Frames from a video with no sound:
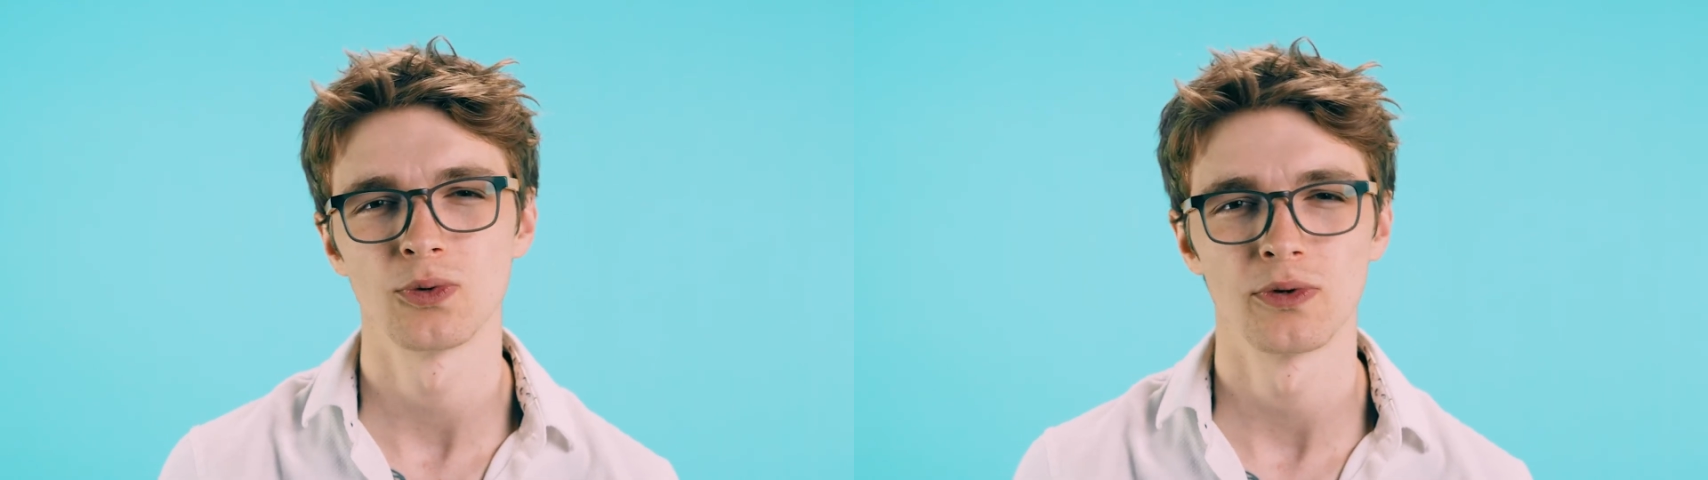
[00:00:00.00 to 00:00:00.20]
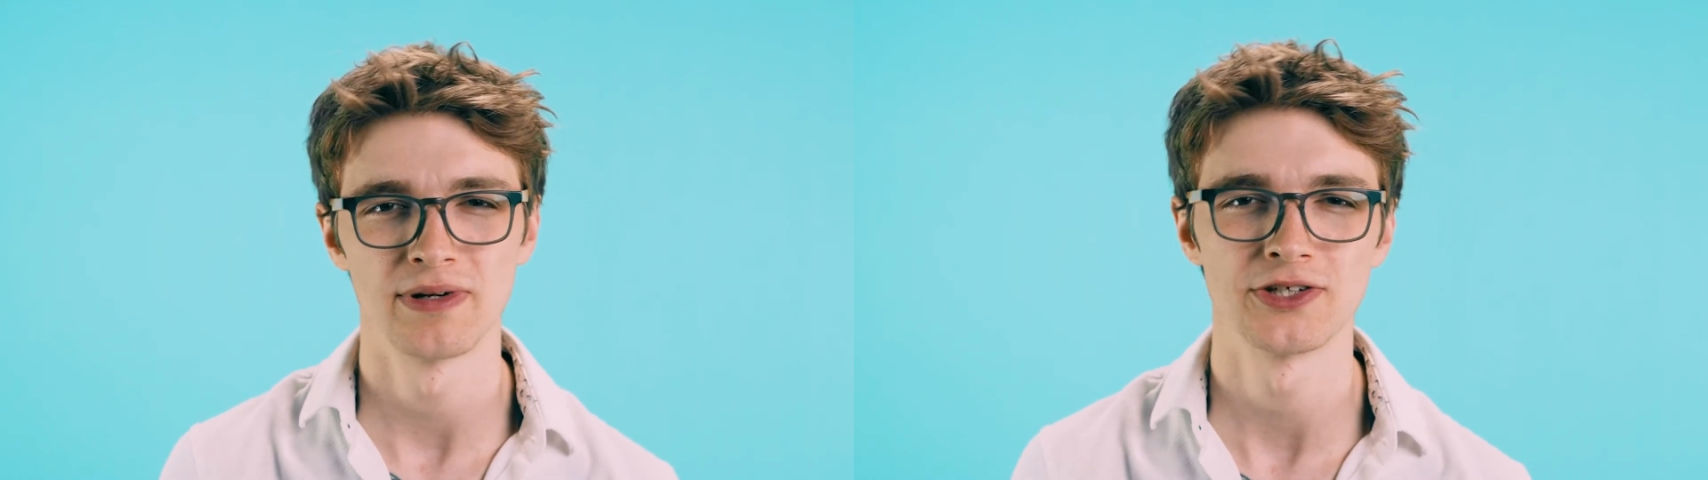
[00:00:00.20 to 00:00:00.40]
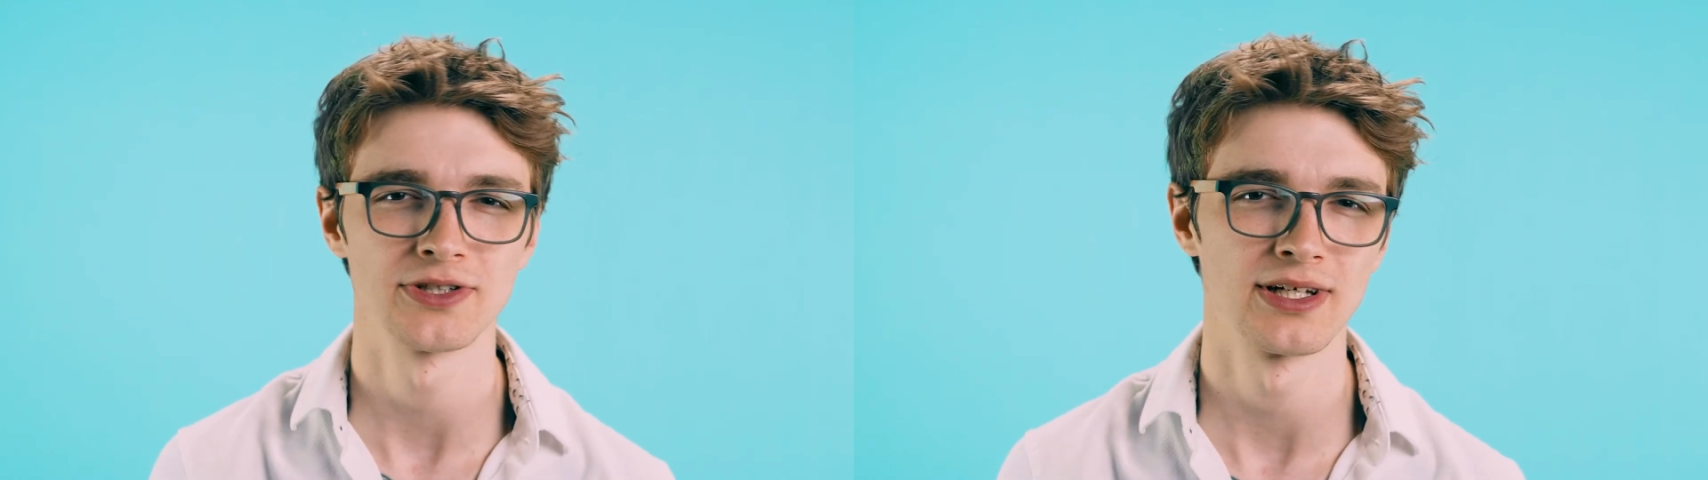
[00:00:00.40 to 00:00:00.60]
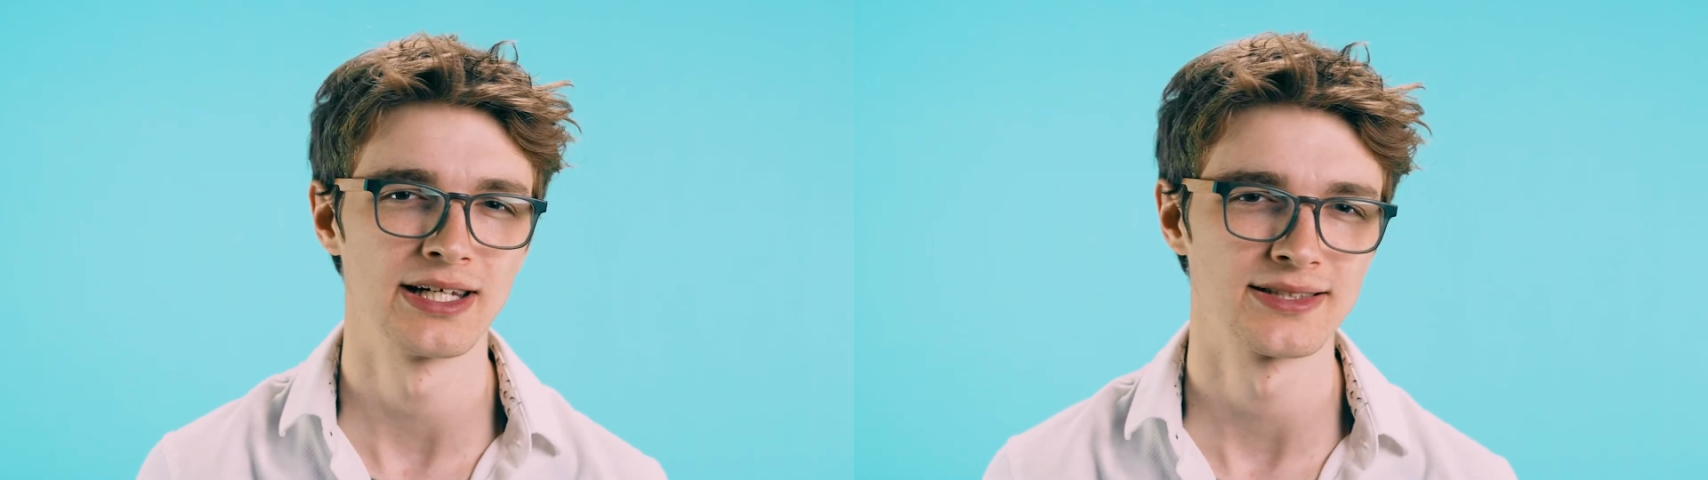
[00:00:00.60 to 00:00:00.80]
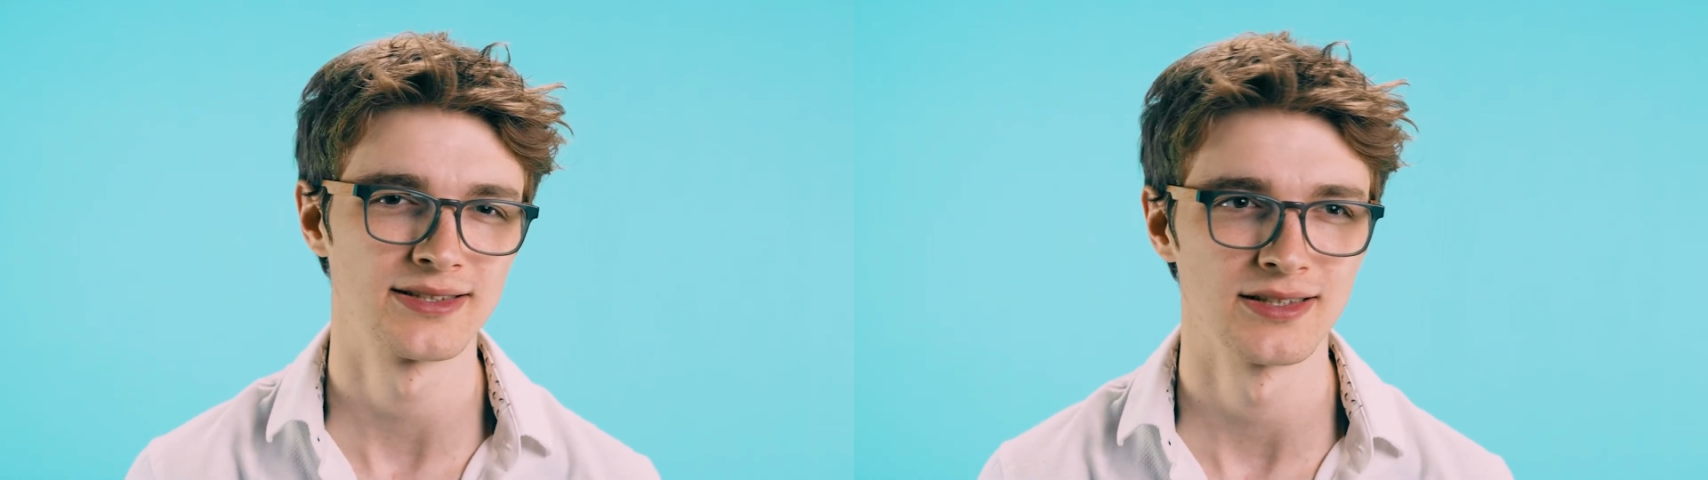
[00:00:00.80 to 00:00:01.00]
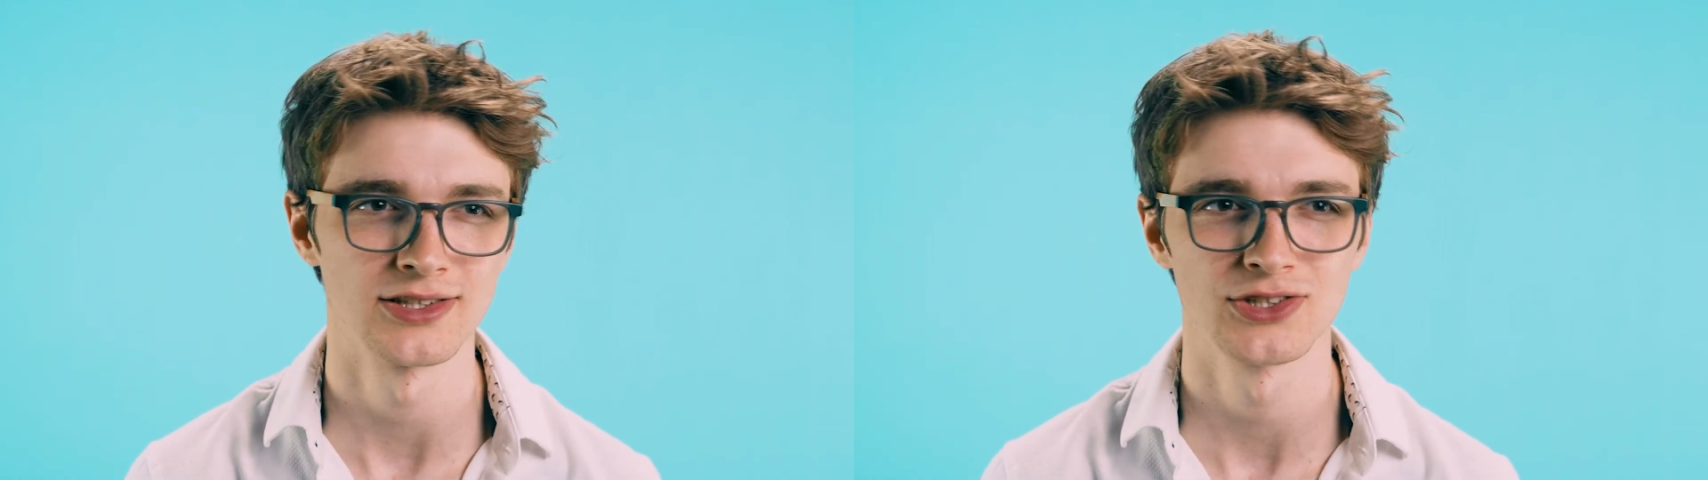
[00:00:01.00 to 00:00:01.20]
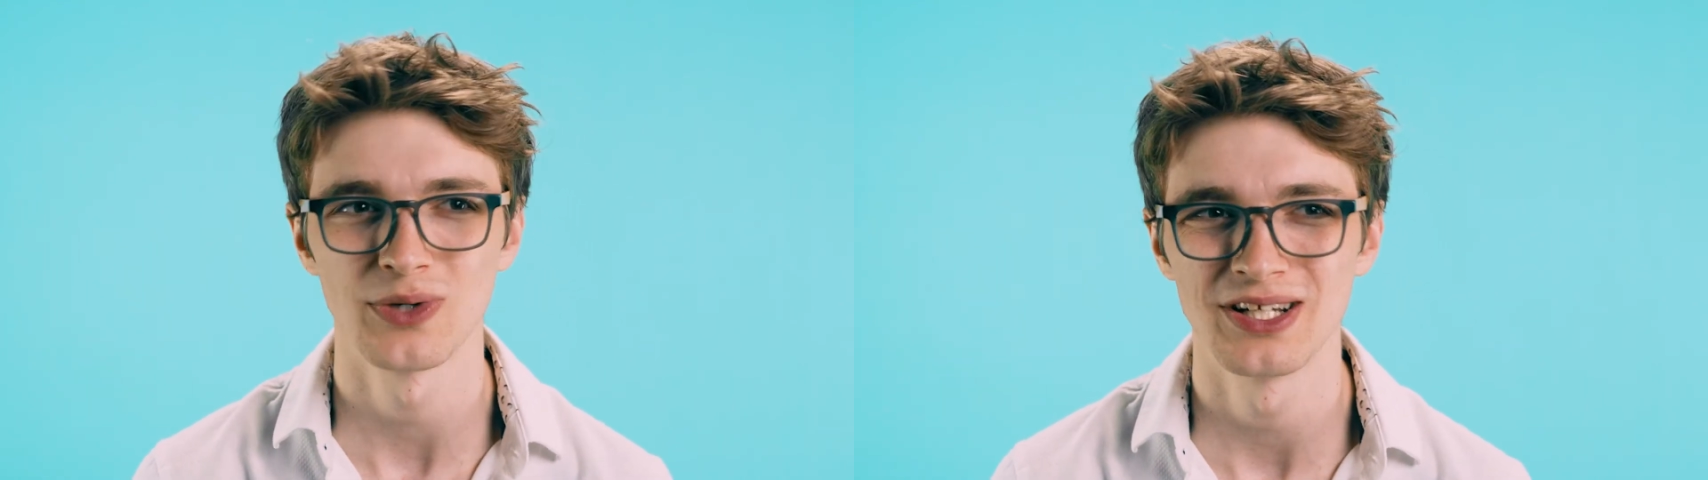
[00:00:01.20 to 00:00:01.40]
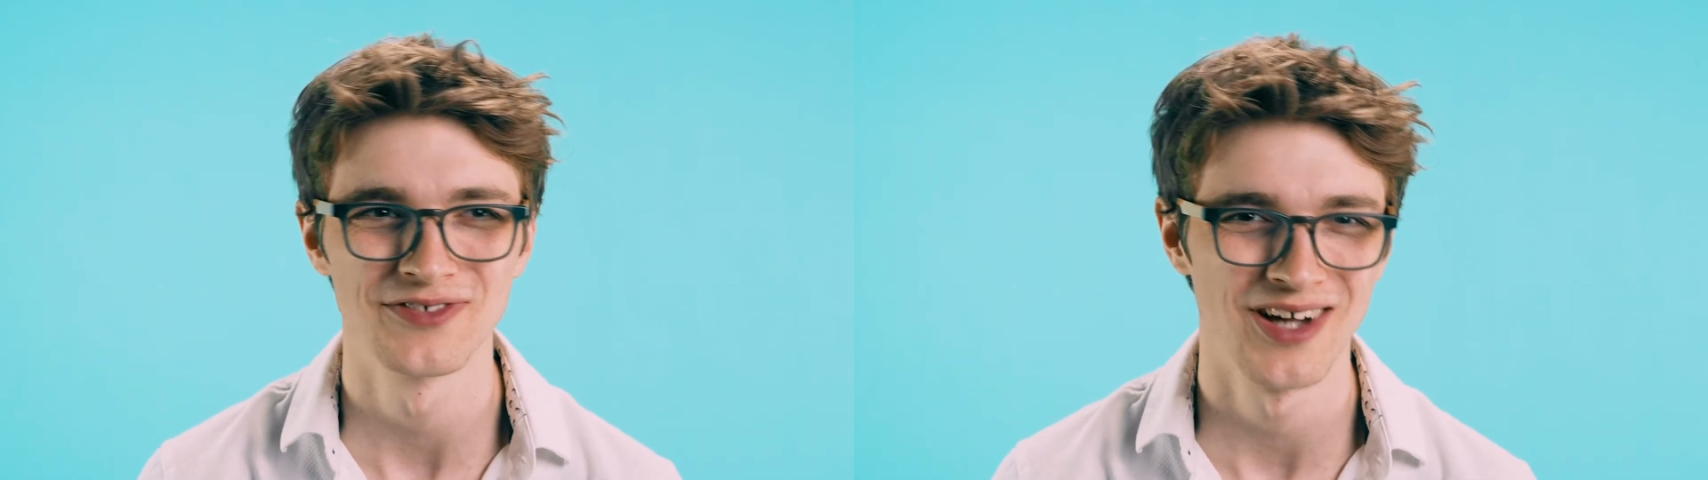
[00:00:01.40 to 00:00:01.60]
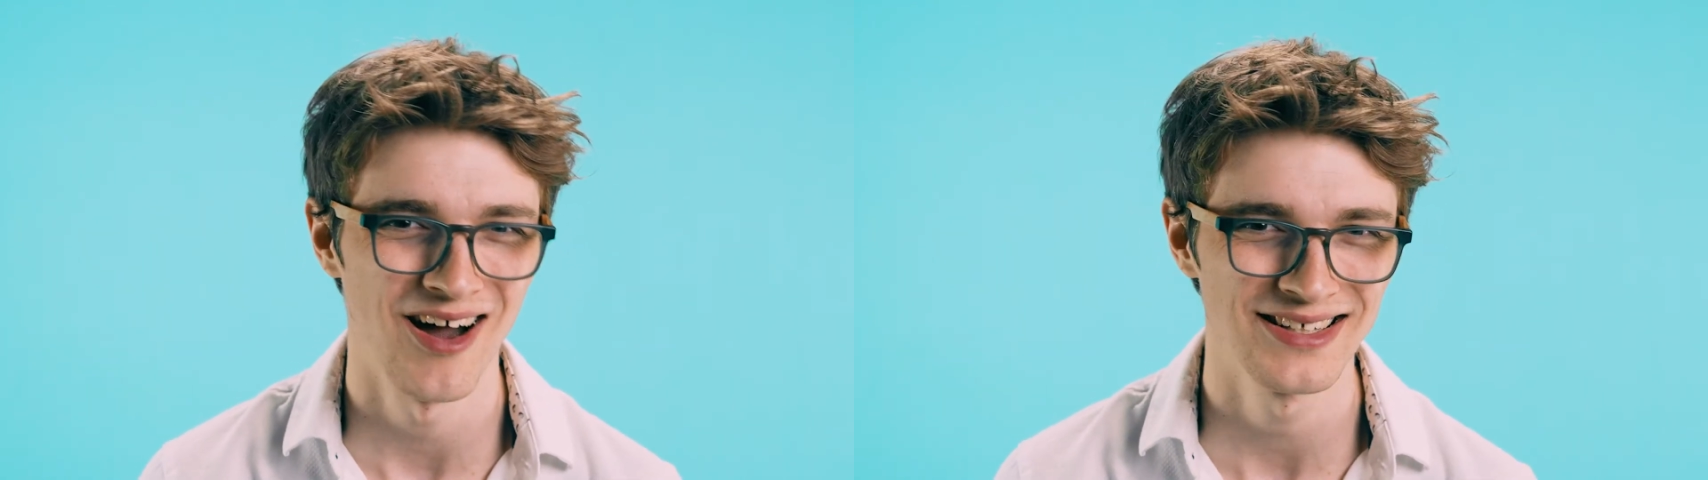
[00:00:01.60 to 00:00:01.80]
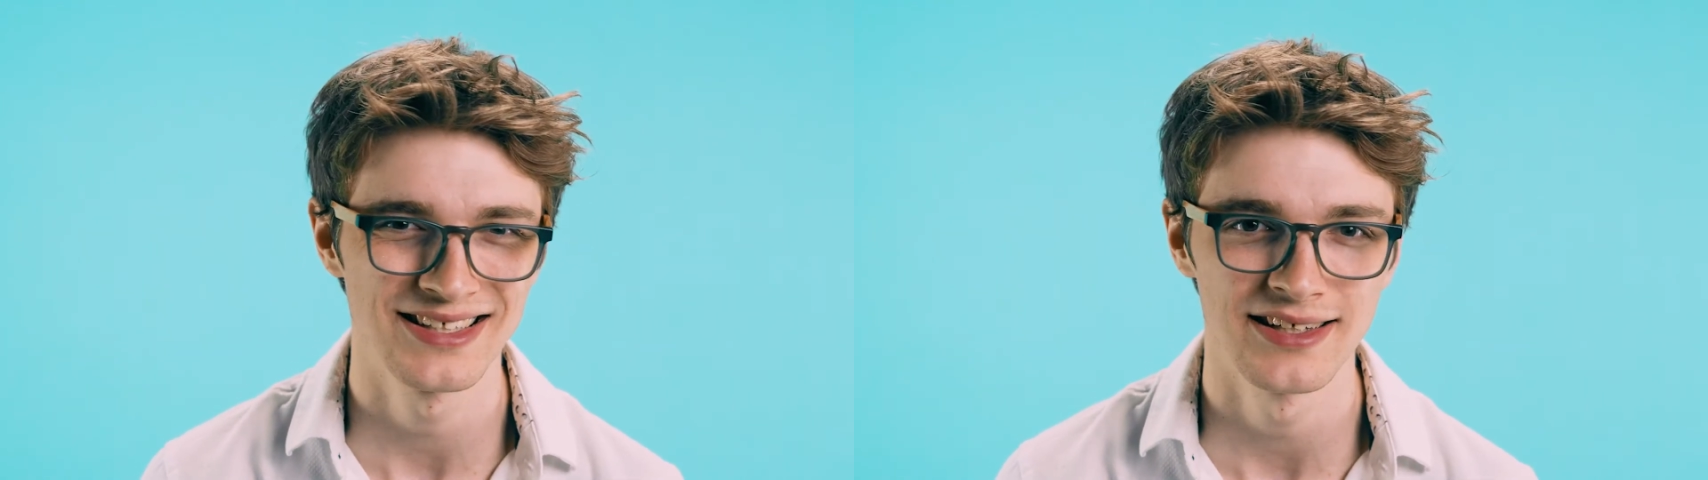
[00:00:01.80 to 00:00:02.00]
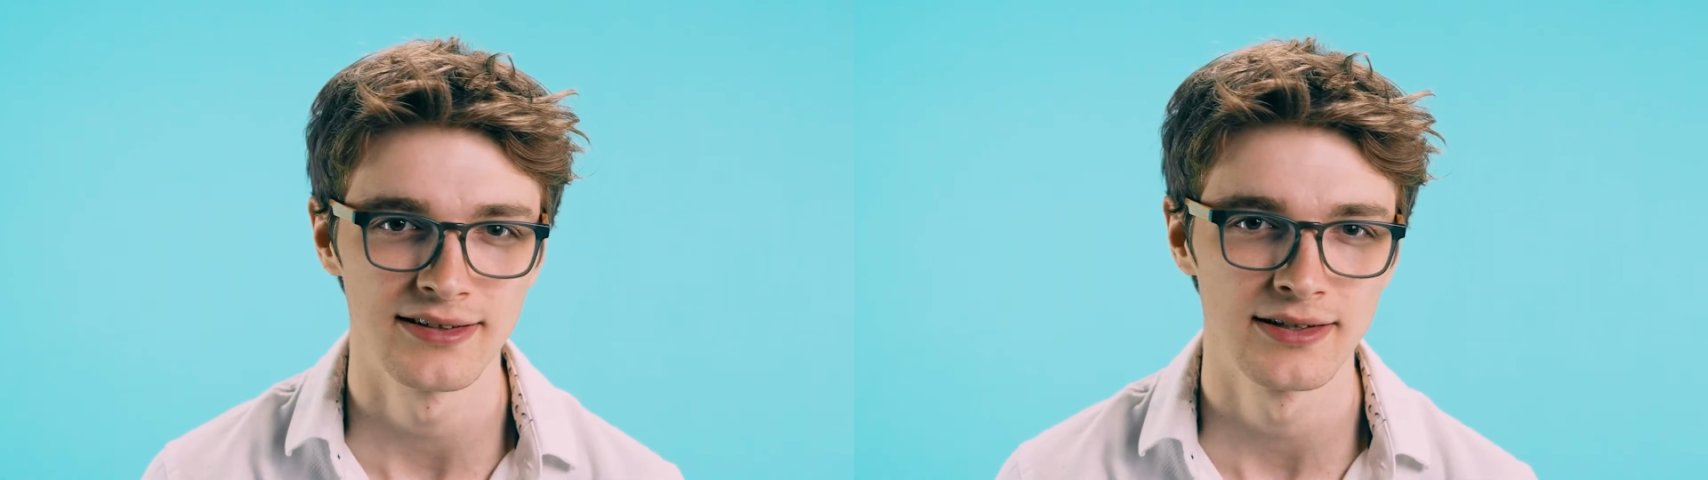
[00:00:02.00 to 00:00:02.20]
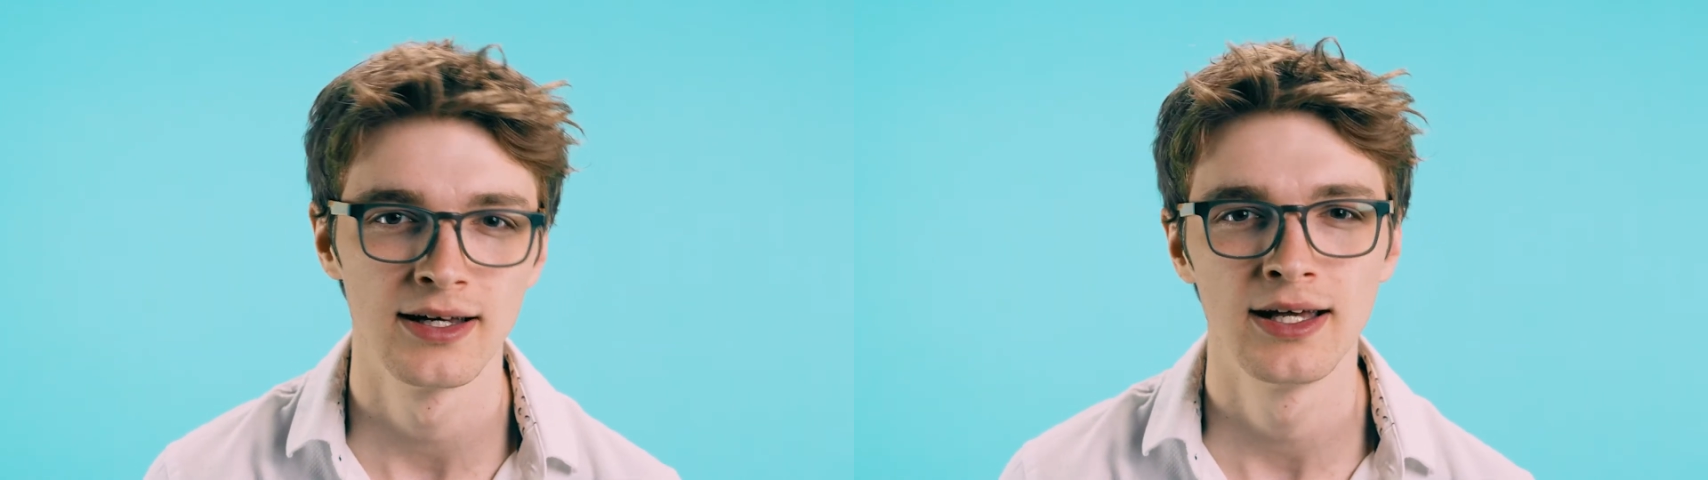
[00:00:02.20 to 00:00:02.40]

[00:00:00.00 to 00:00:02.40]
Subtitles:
when pitching against a suite of content